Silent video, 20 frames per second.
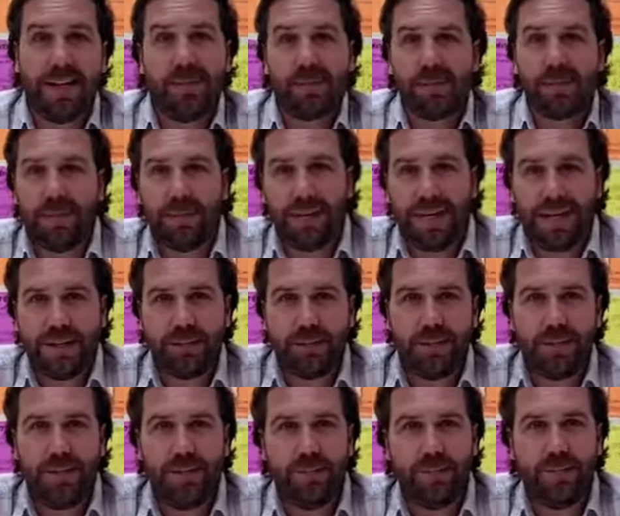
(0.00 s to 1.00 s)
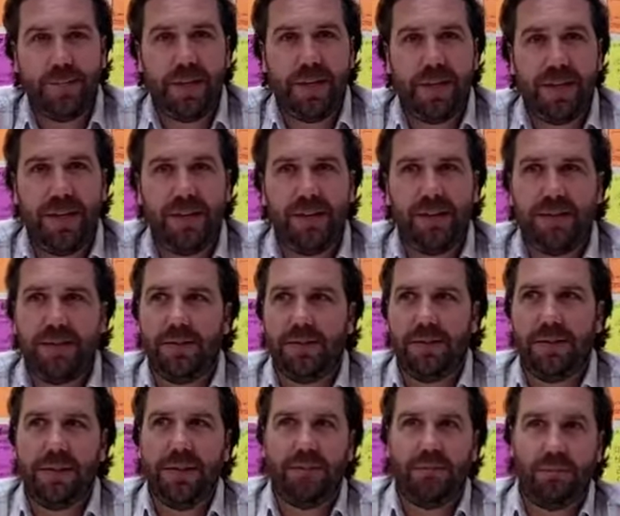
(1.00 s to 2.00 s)
time last year, and
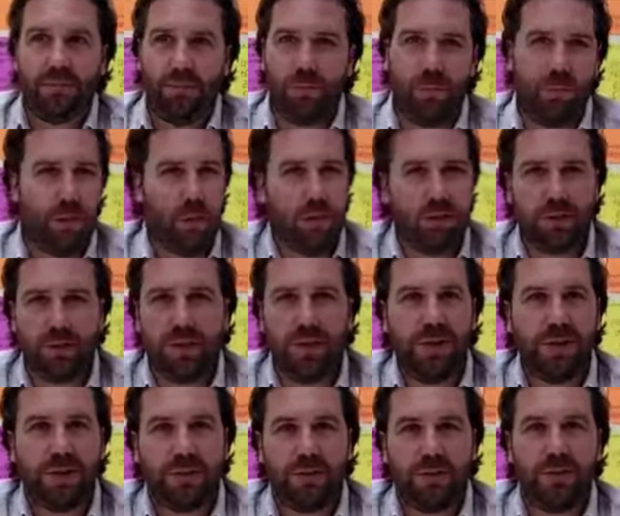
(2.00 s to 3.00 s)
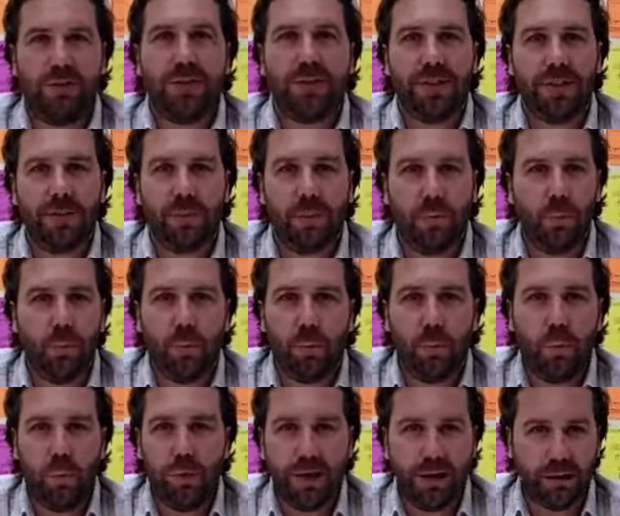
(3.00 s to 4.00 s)
the whole experience was just
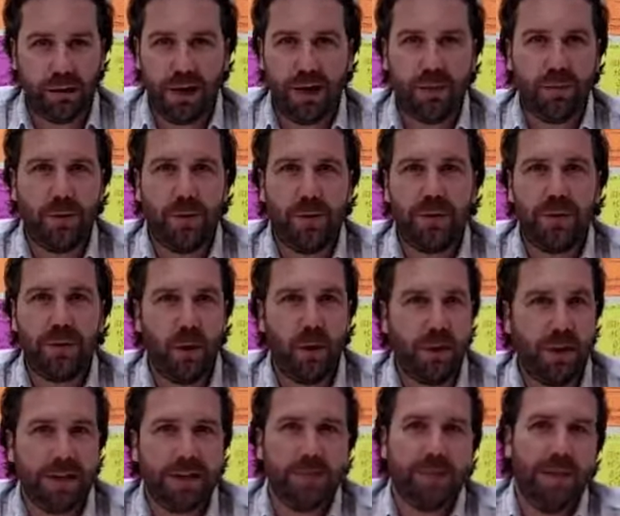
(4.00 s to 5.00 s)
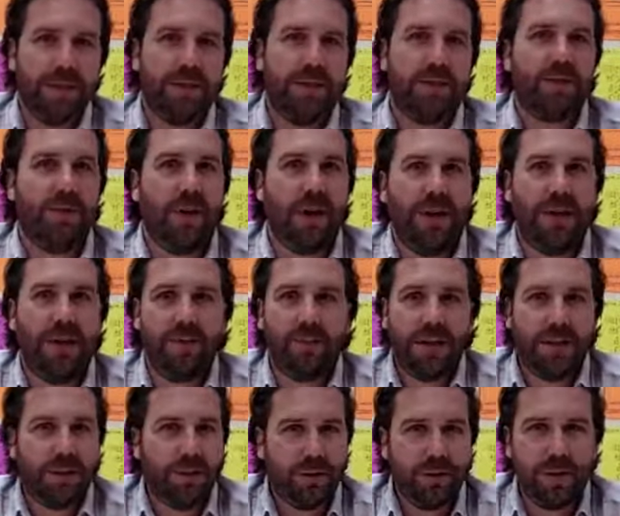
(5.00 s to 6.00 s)
incredible. The co-working space is great.
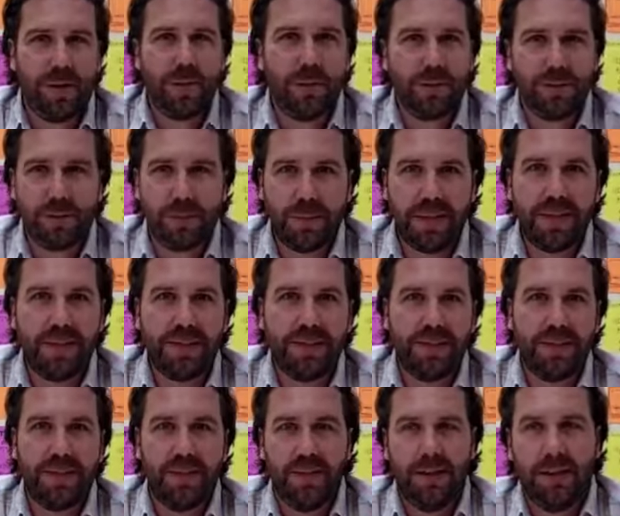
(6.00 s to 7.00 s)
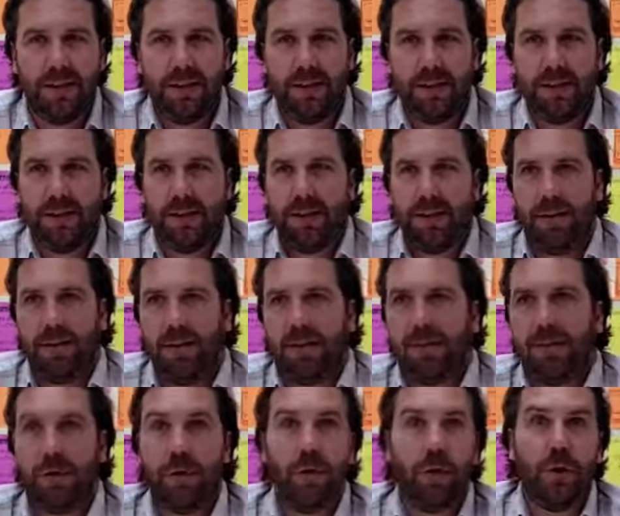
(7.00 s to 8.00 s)
Playa del Carmen was amazing.
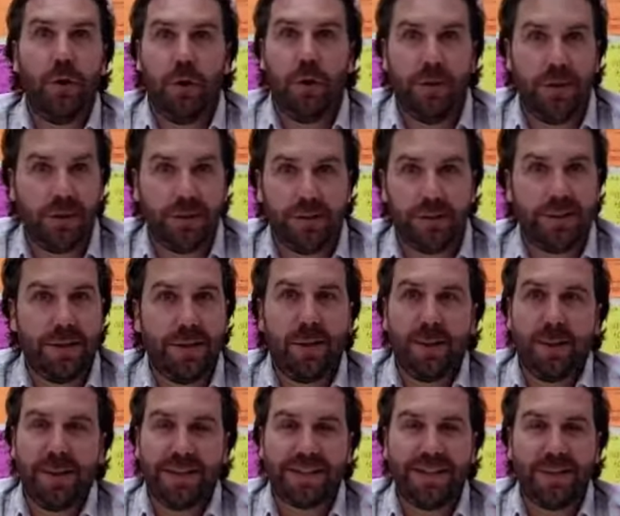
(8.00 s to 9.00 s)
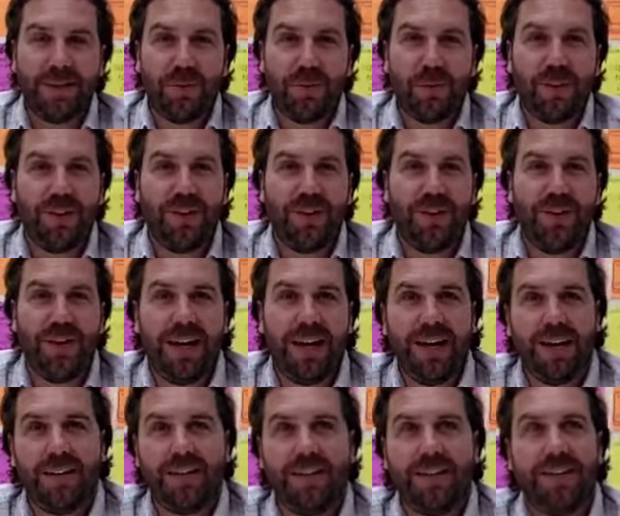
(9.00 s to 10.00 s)
The food is some of the best in the world,
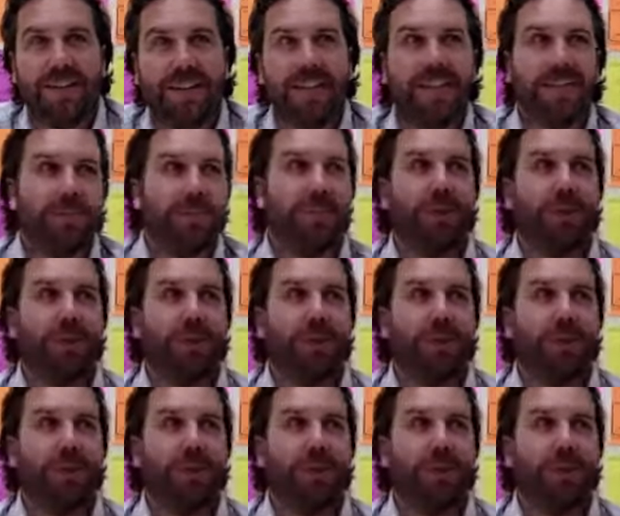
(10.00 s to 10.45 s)
and the